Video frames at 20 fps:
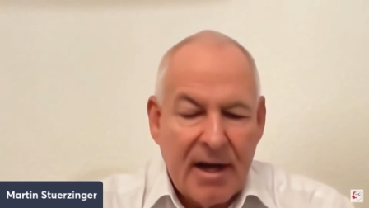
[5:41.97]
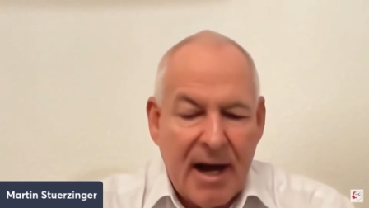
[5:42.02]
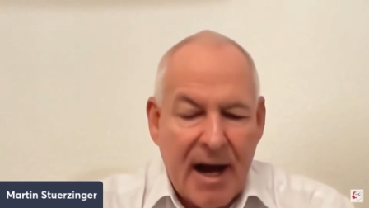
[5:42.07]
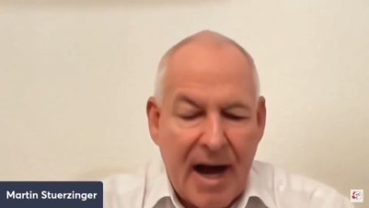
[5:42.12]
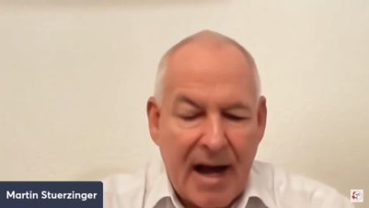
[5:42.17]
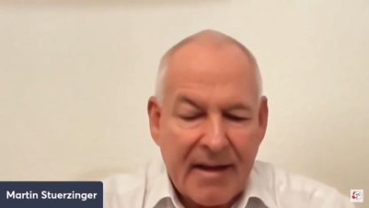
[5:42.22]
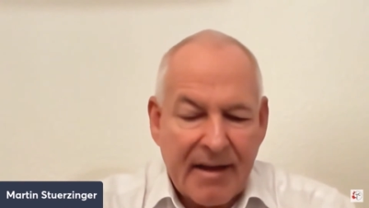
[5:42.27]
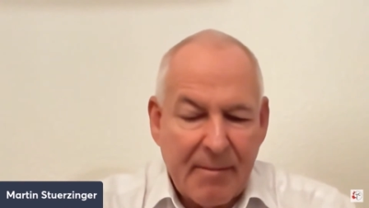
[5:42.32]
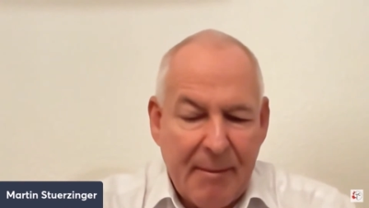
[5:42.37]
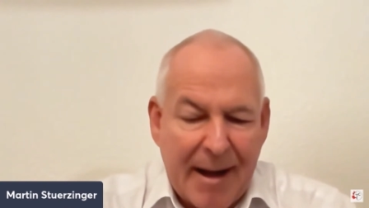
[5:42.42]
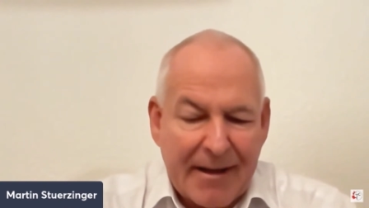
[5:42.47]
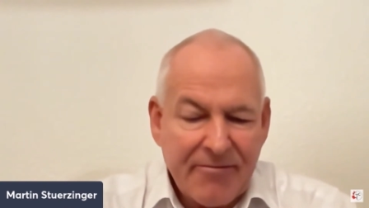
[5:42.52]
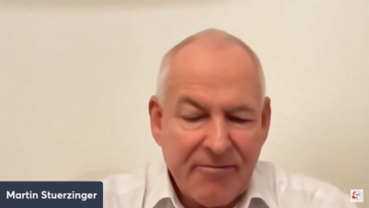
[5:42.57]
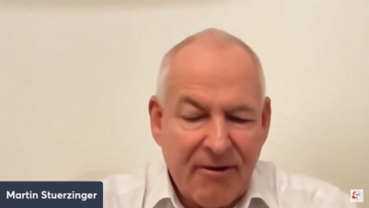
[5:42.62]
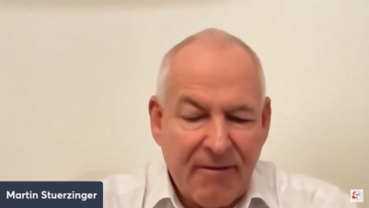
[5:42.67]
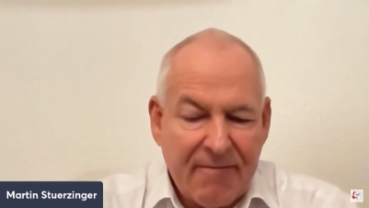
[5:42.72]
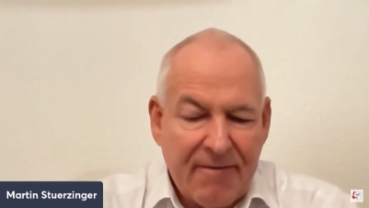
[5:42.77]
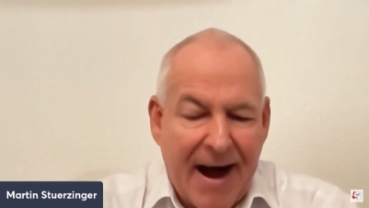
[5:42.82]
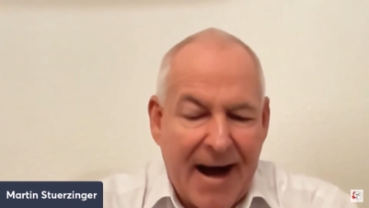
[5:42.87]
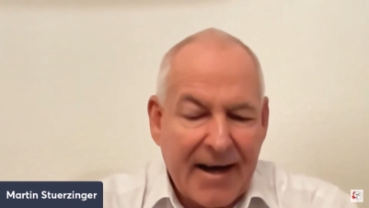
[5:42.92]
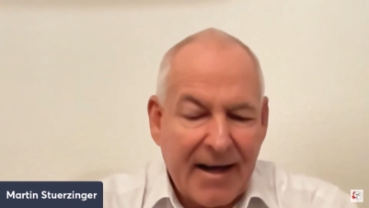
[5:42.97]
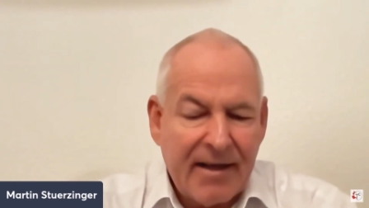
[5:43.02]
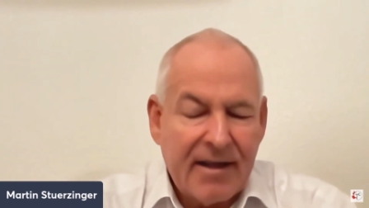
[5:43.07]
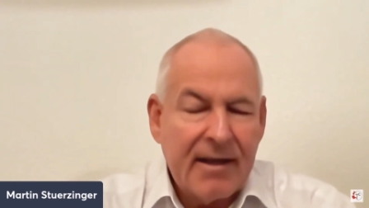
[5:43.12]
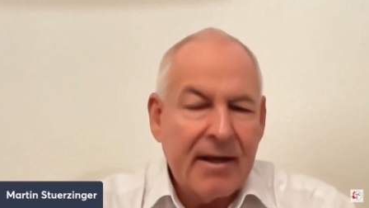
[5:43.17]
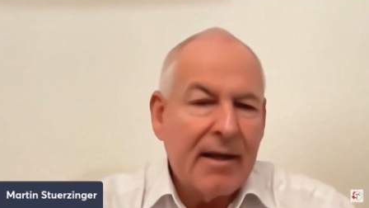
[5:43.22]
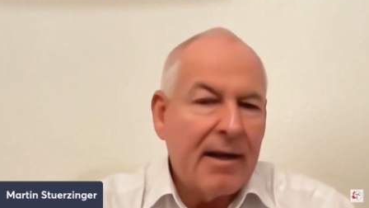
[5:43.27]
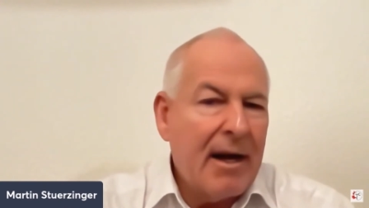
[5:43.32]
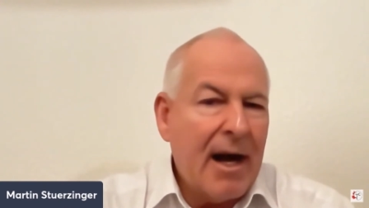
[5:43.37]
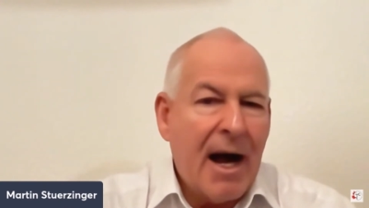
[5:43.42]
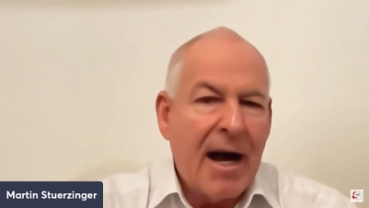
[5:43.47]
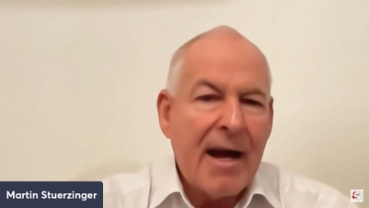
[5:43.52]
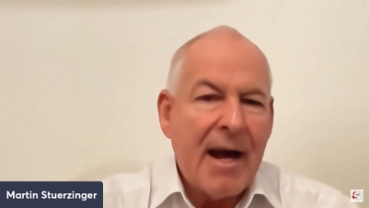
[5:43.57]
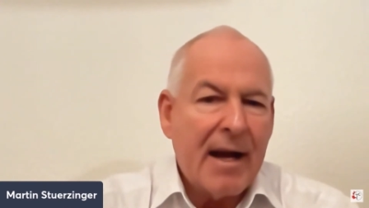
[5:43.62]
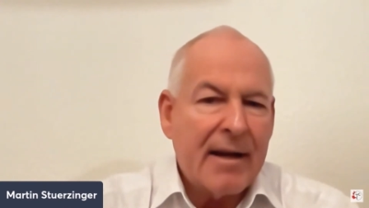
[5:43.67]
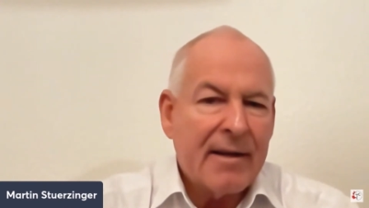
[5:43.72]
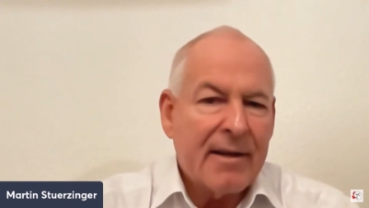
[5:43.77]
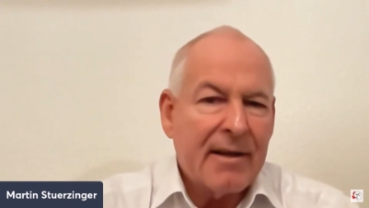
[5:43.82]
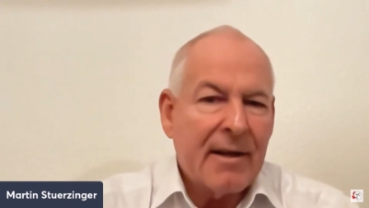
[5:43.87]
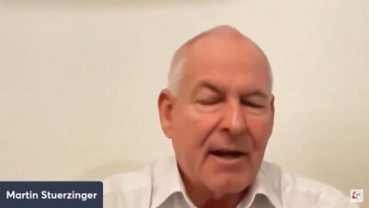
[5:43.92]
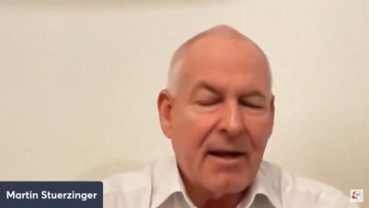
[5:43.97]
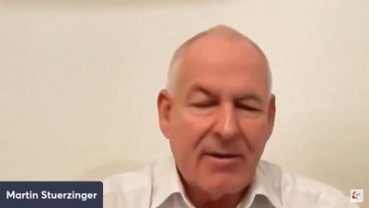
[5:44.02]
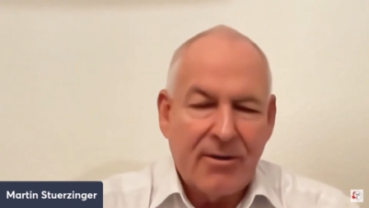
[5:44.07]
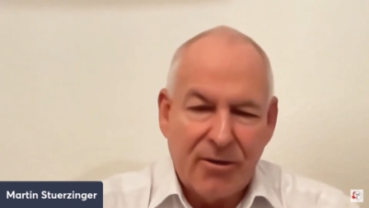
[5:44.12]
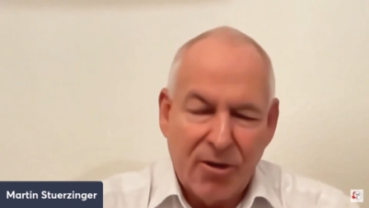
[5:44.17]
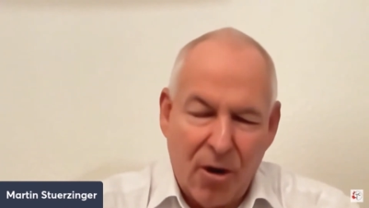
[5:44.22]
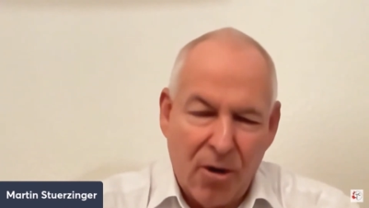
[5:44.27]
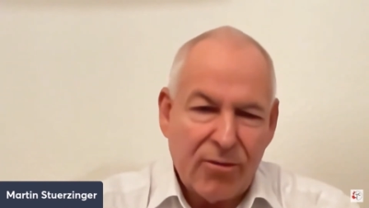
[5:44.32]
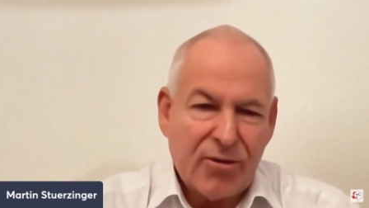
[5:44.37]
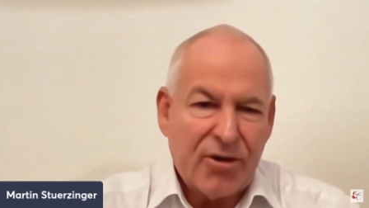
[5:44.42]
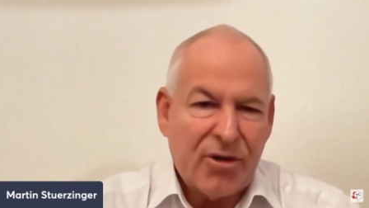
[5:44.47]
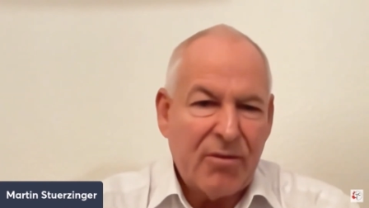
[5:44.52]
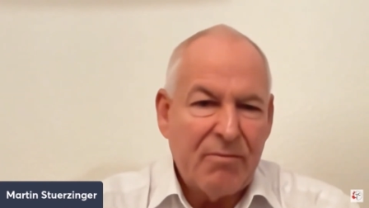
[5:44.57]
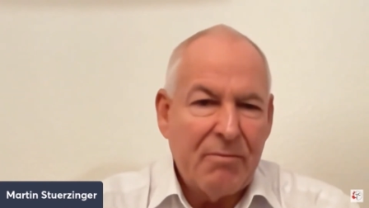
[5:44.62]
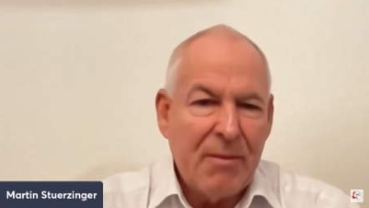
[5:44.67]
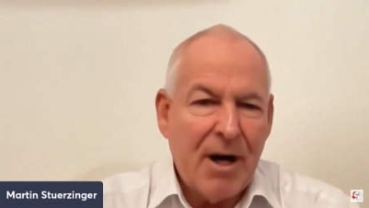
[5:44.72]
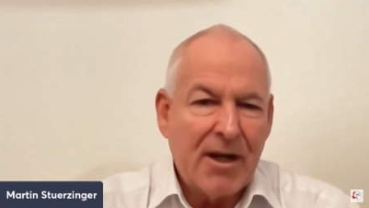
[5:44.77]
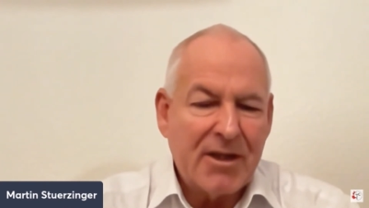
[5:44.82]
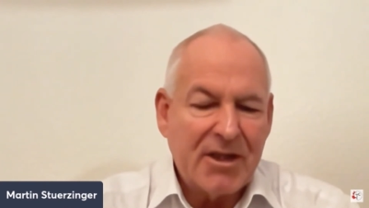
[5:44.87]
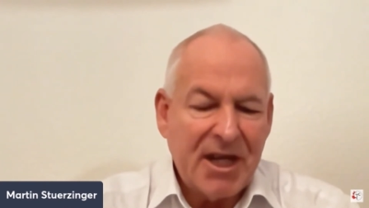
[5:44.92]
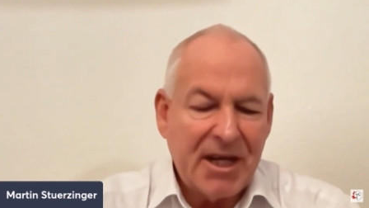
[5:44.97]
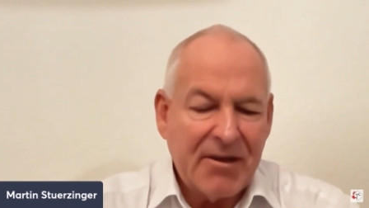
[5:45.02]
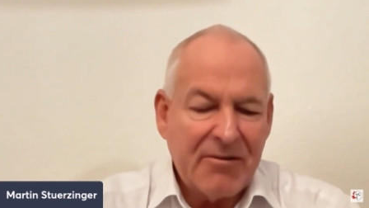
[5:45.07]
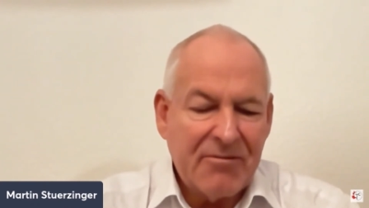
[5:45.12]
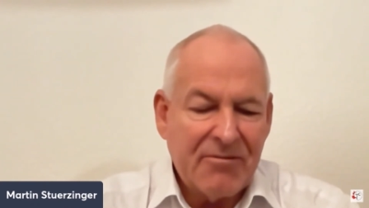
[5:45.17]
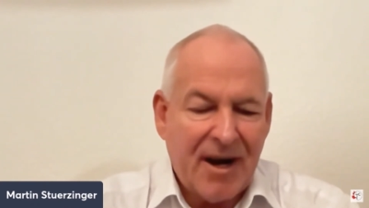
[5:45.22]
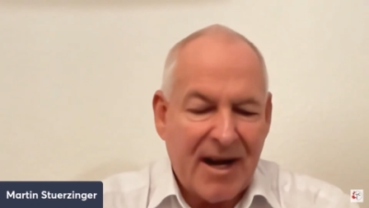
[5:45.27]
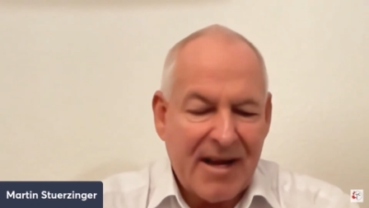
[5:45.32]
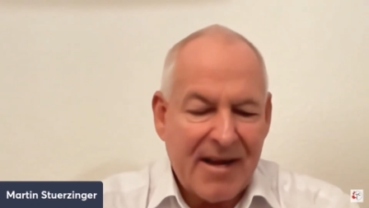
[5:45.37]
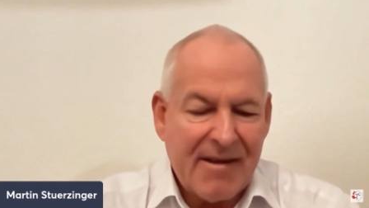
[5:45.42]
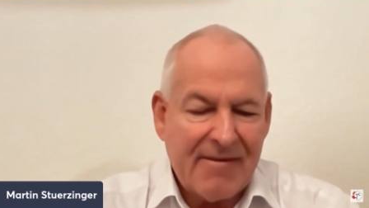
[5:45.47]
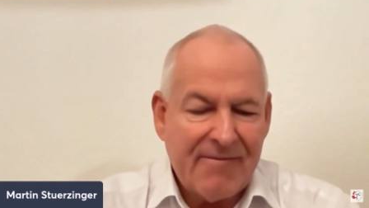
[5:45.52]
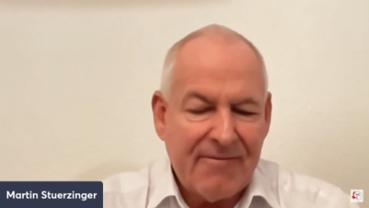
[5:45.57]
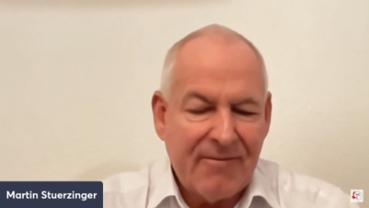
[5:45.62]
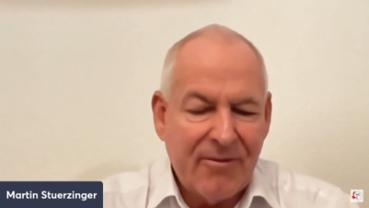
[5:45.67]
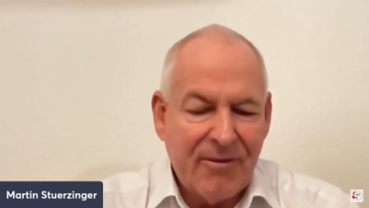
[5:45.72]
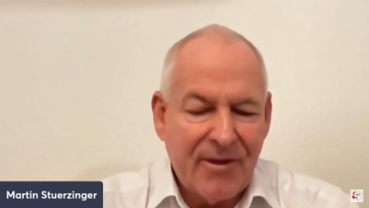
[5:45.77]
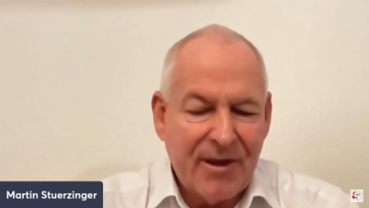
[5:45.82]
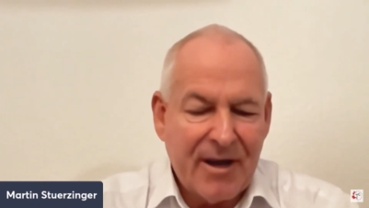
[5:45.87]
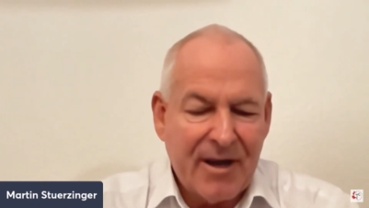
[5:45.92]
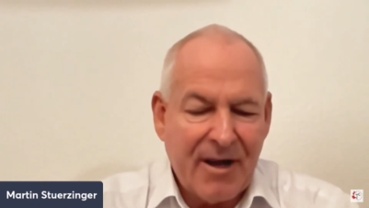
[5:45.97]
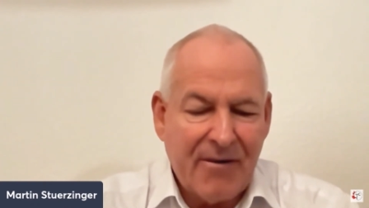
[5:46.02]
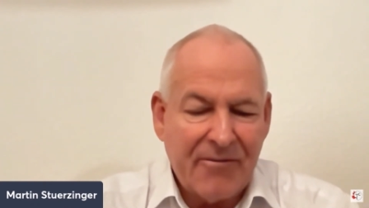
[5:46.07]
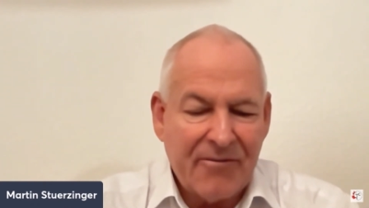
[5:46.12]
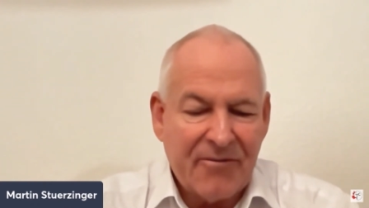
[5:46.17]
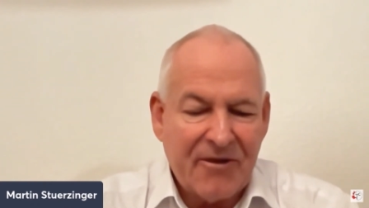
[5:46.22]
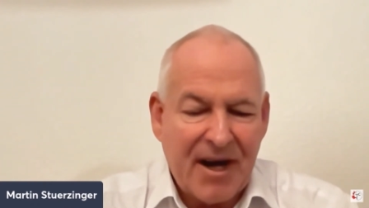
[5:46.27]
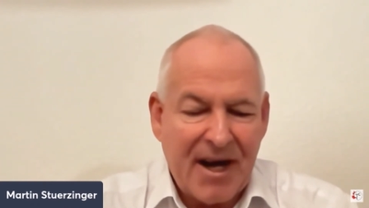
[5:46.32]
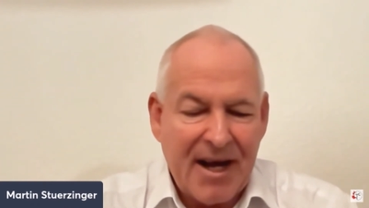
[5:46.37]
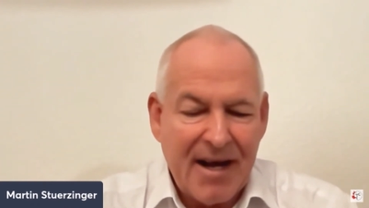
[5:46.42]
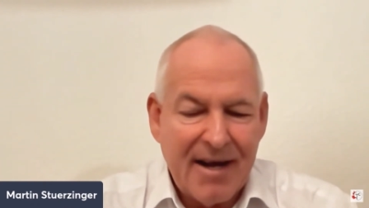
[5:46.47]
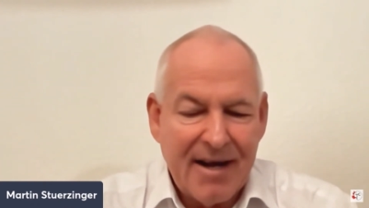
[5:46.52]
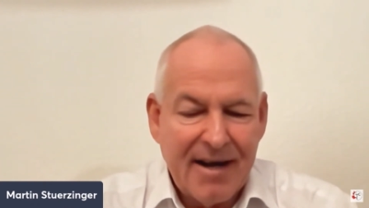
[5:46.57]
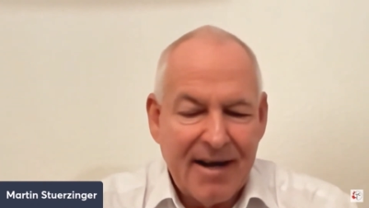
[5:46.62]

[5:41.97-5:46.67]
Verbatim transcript: As a matter of fact, I had not much interest for the country